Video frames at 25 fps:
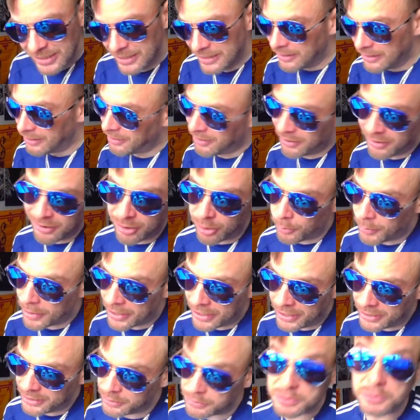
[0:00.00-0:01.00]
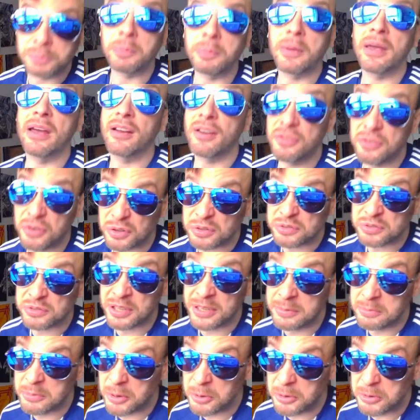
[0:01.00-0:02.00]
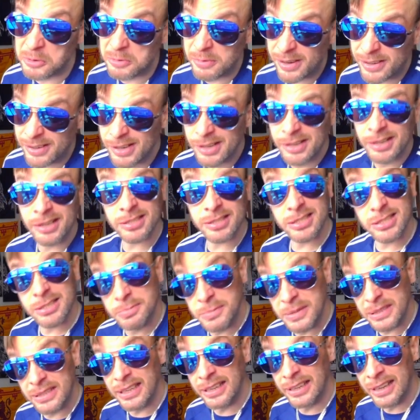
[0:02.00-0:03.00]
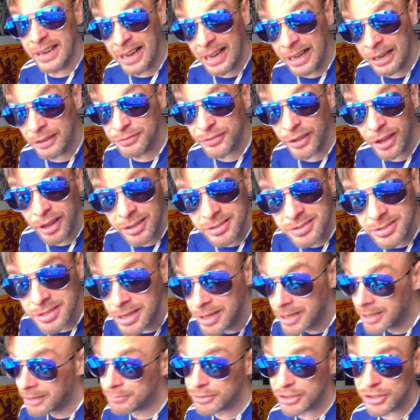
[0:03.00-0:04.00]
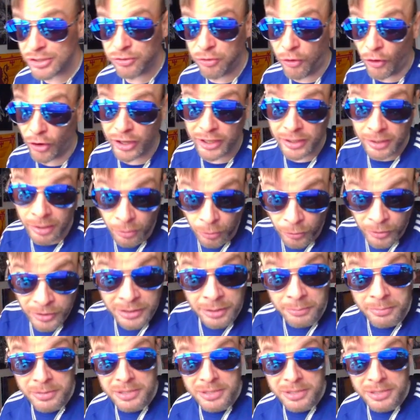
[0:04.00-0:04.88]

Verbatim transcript: Oh man, it was better first time round, man. This is me doing it half-assed. I'm just fucking annoyed at